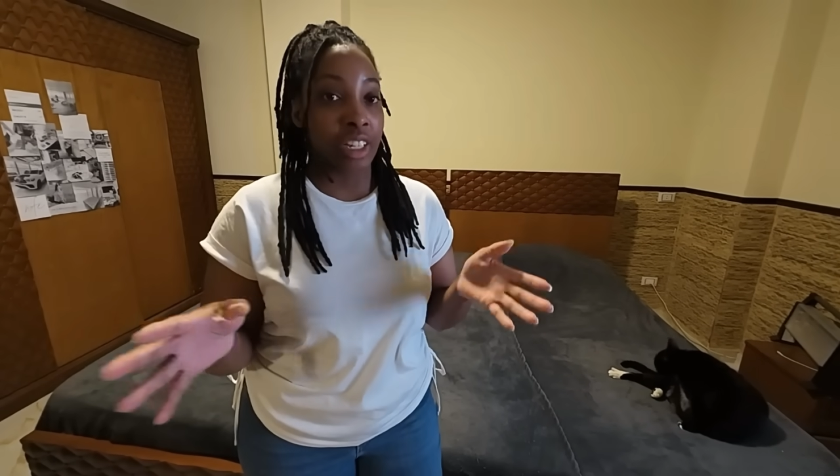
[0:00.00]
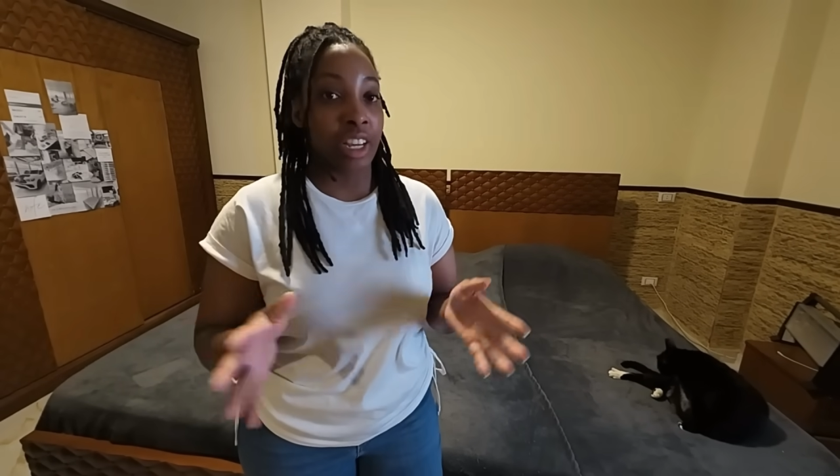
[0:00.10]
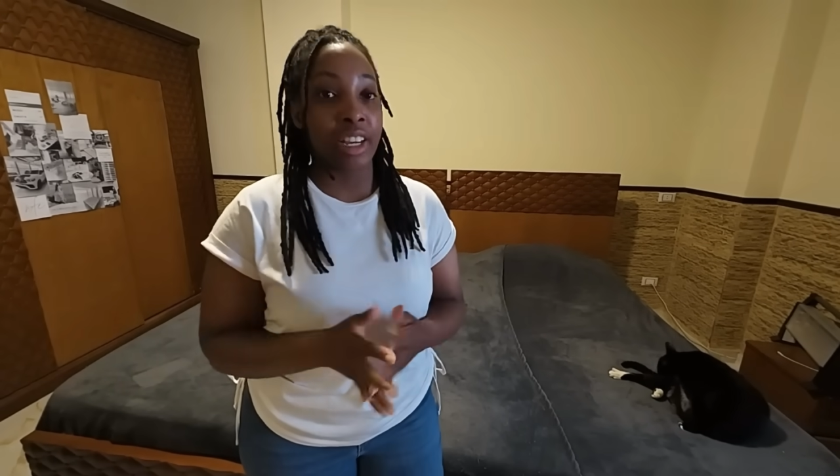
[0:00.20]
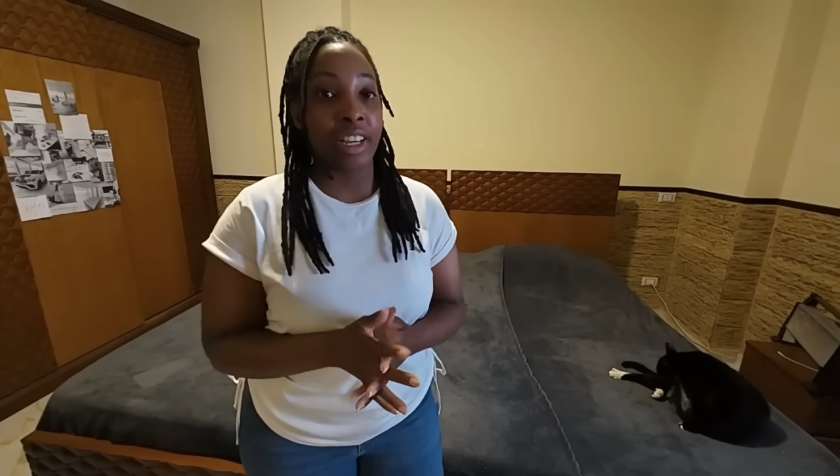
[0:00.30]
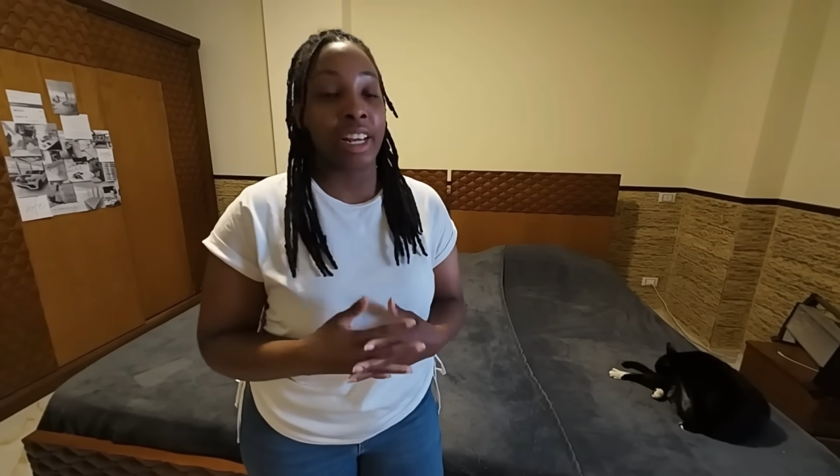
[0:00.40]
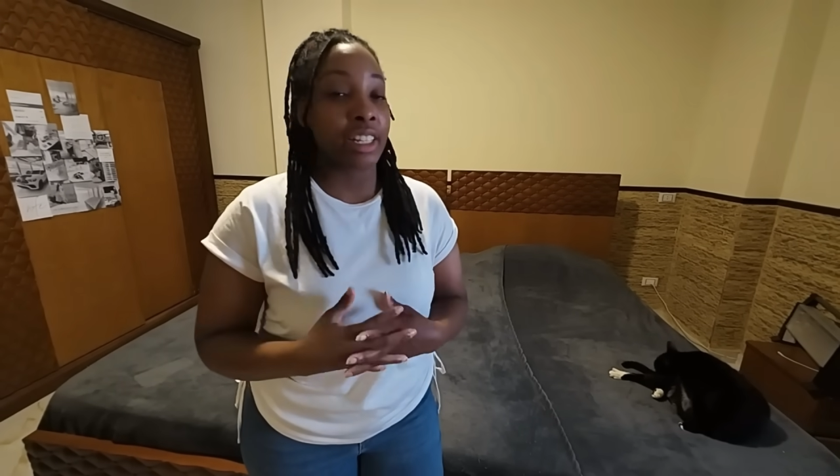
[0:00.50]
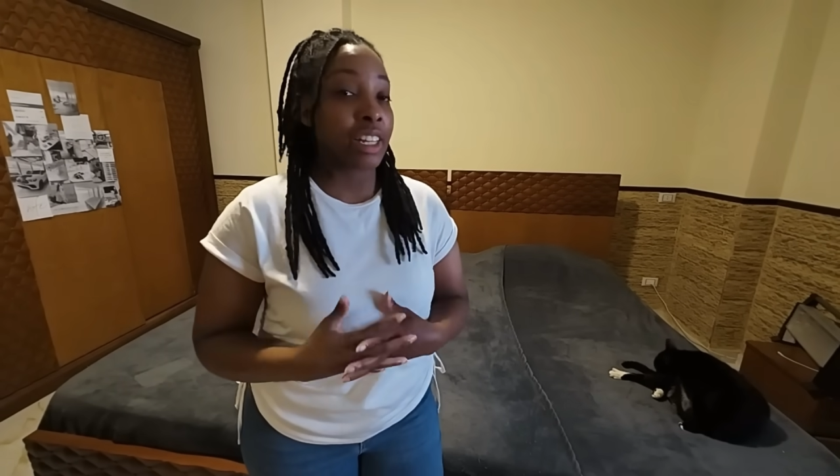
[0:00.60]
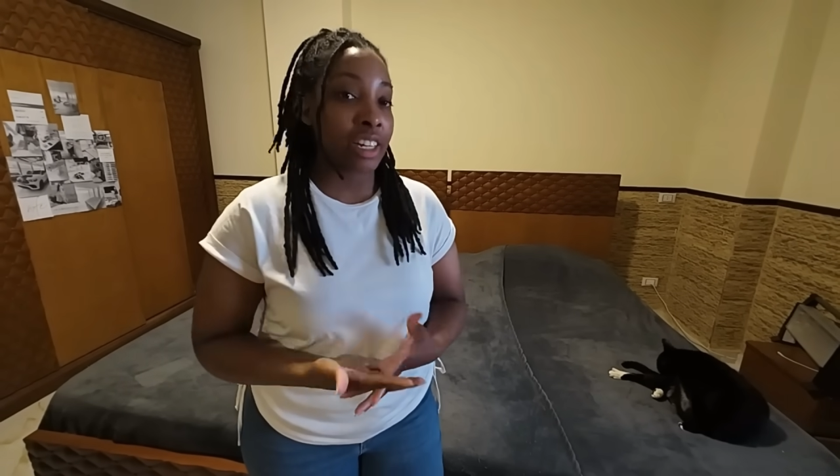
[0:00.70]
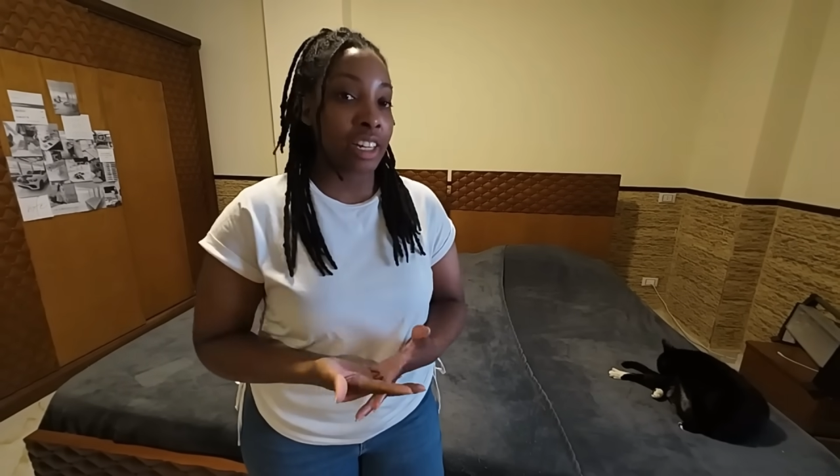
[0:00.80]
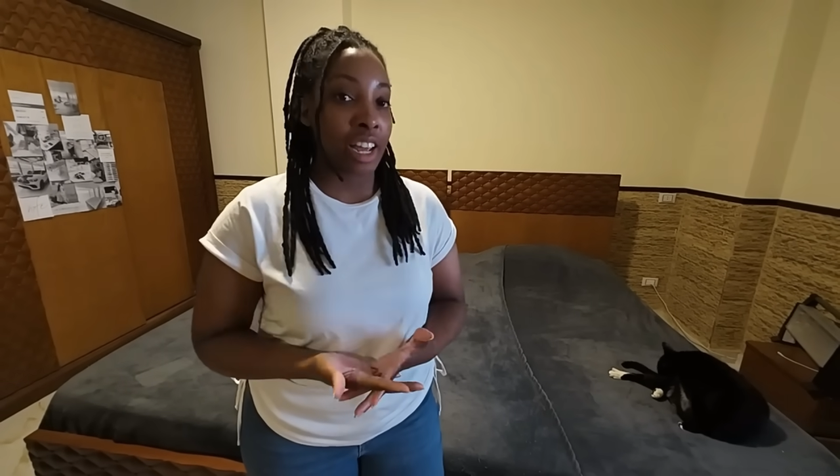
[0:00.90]
And at the
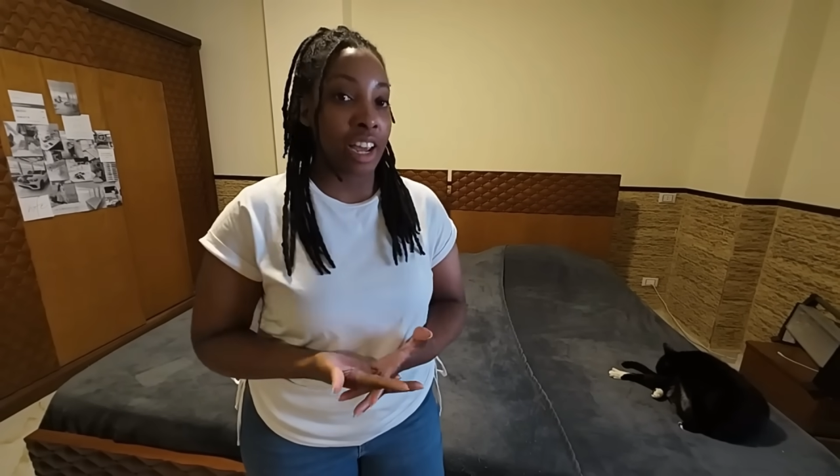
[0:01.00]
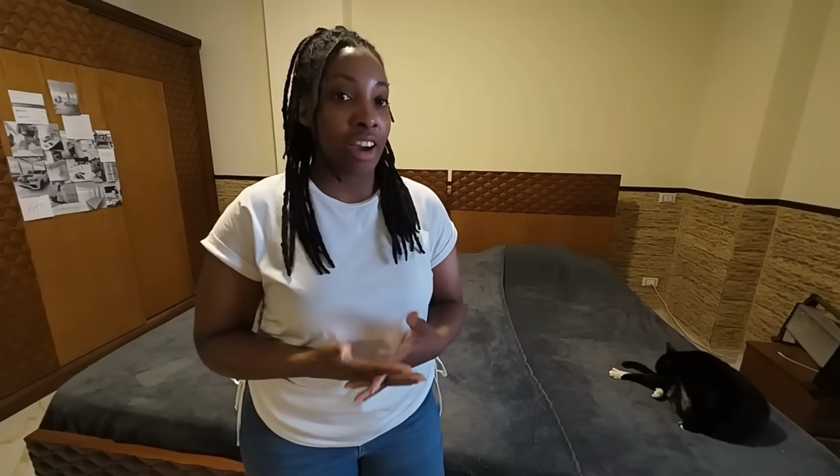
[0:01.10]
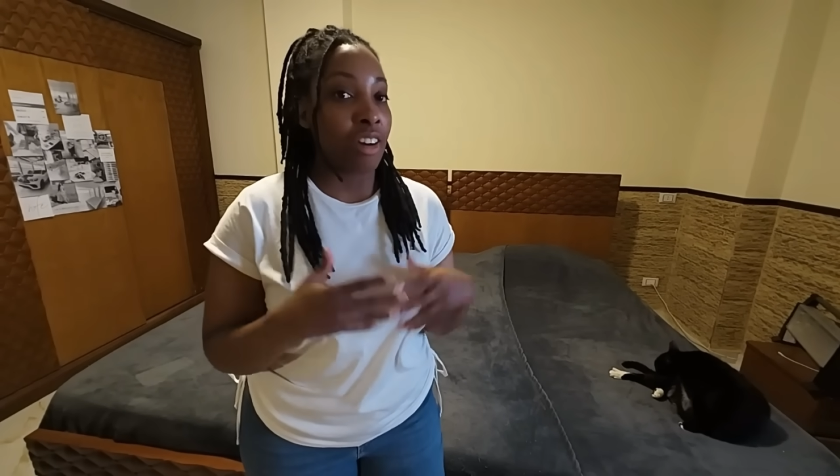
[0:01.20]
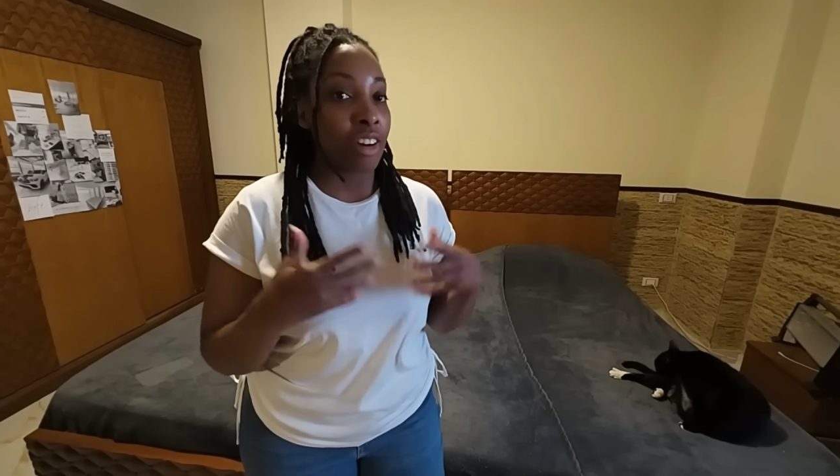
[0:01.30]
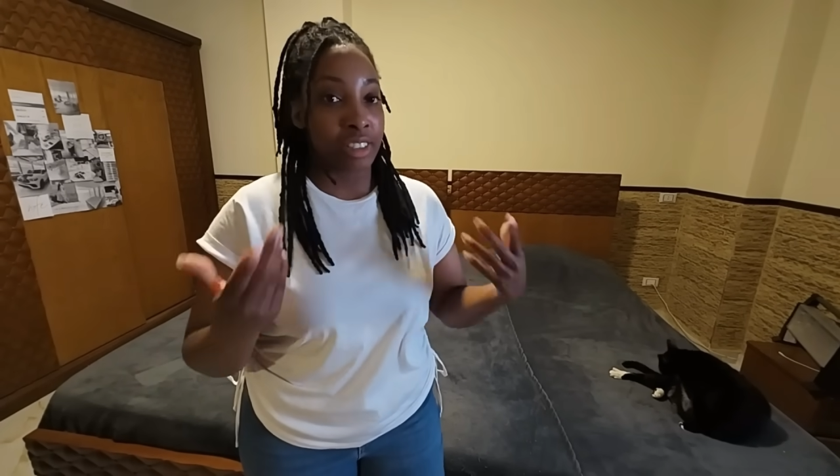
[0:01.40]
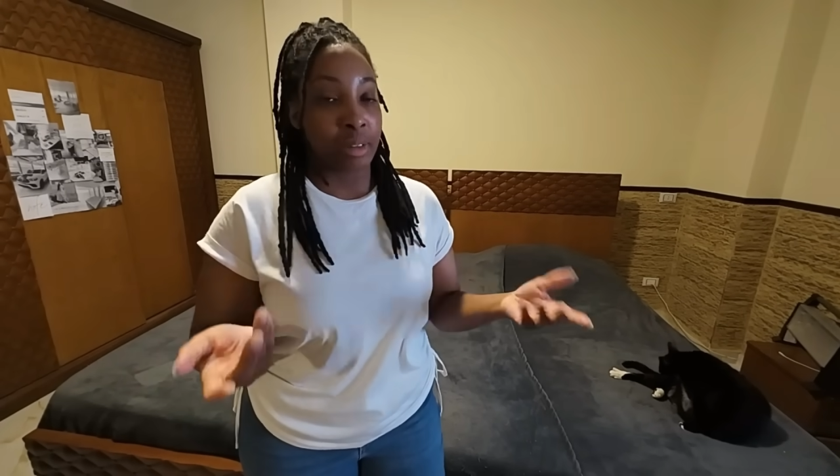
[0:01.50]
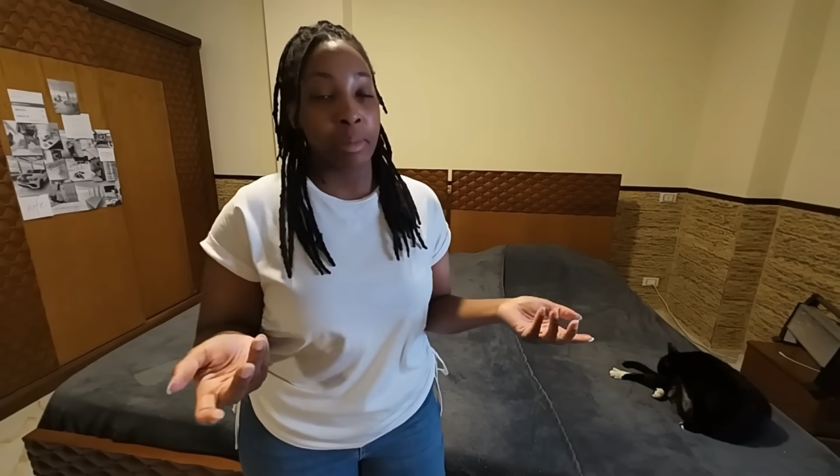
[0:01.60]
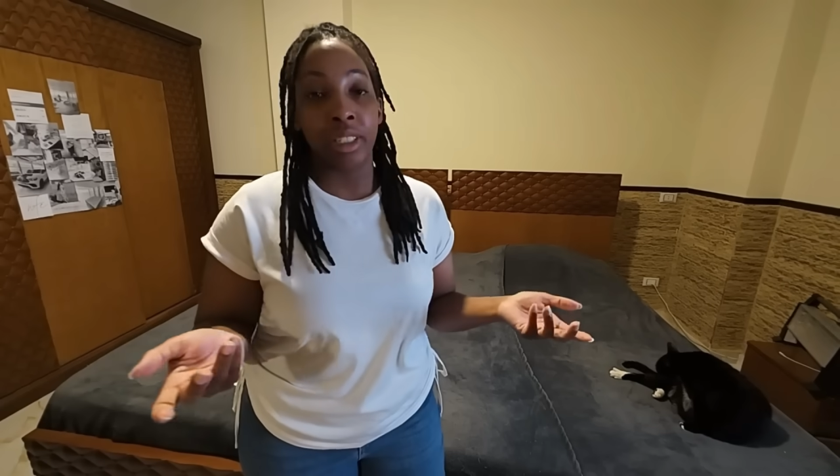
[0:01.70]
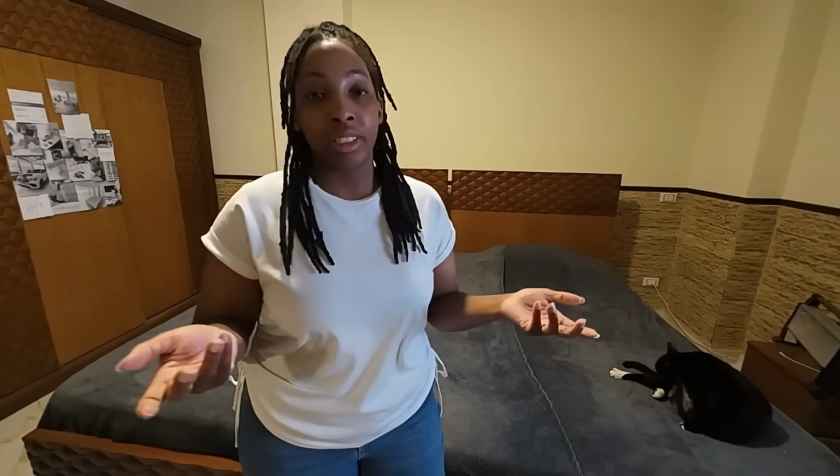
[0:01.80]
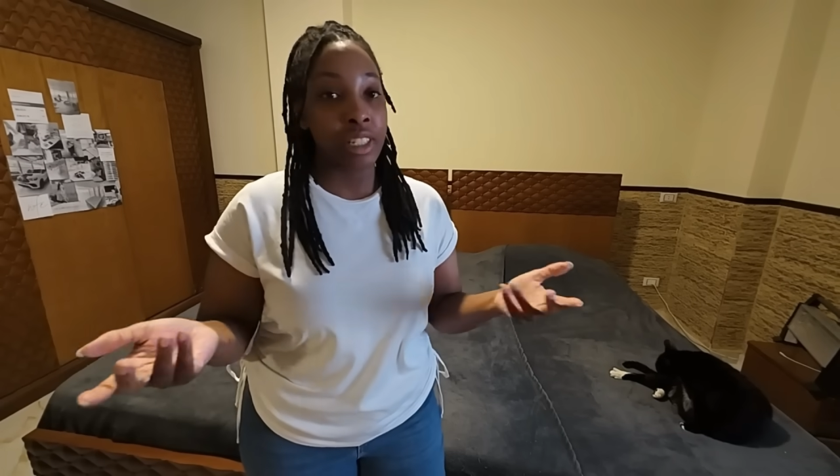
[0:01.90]
end of the day, I always come
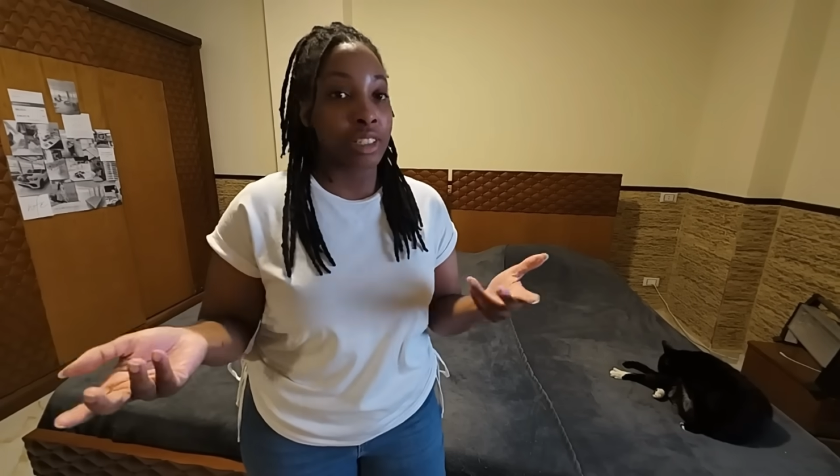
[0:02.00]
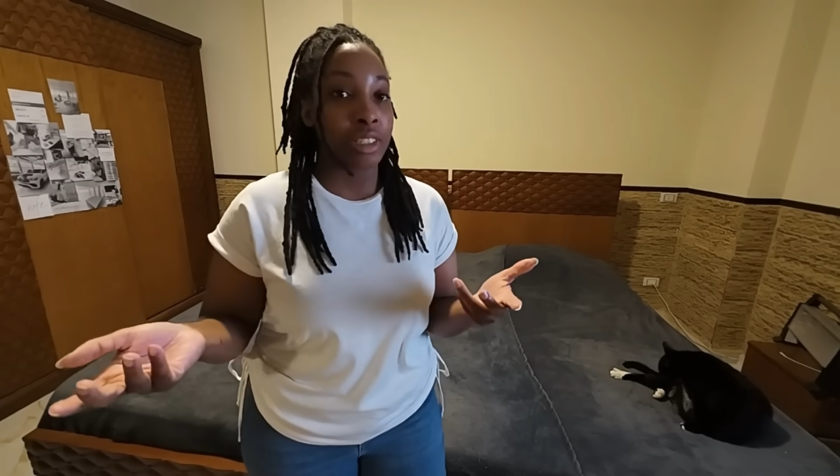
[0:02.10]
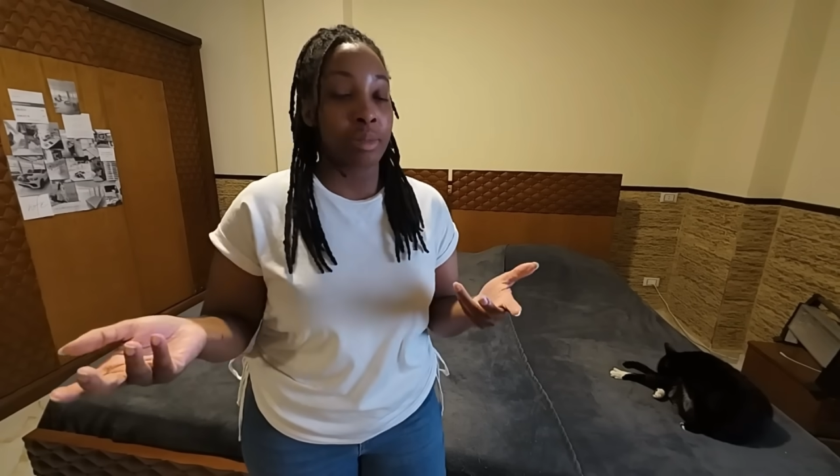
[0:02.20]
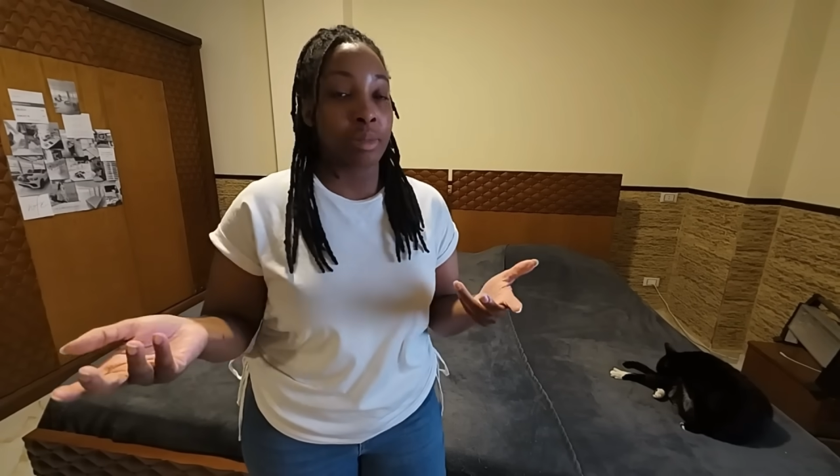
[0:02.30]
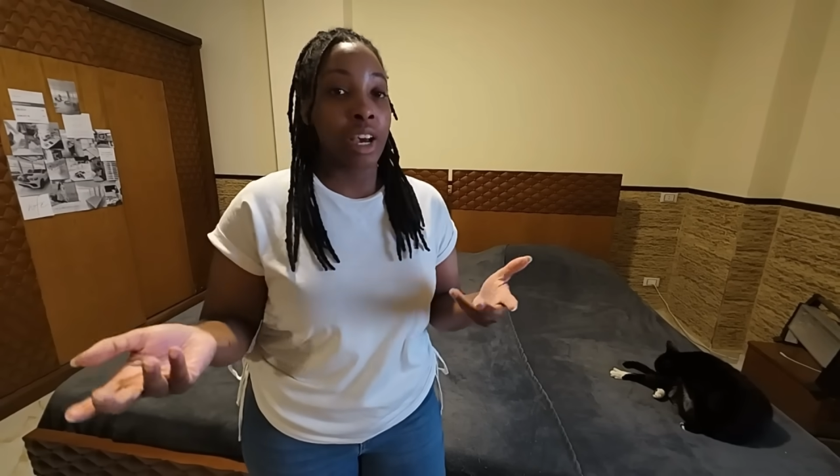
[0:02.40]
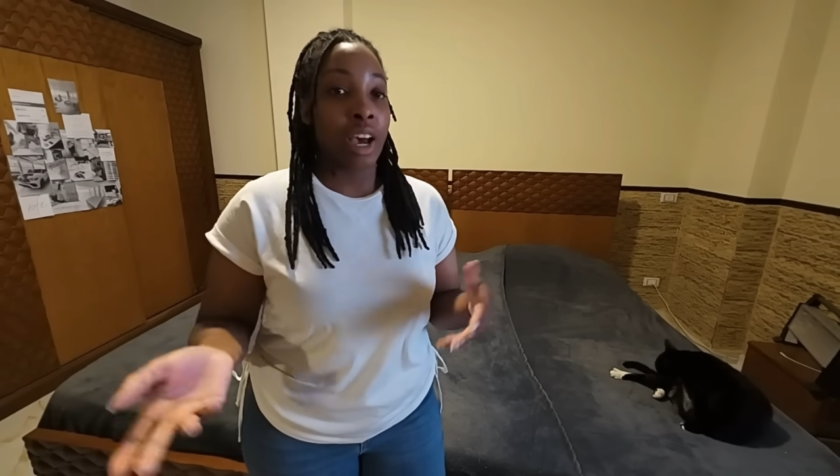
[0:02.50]
back to Egypt.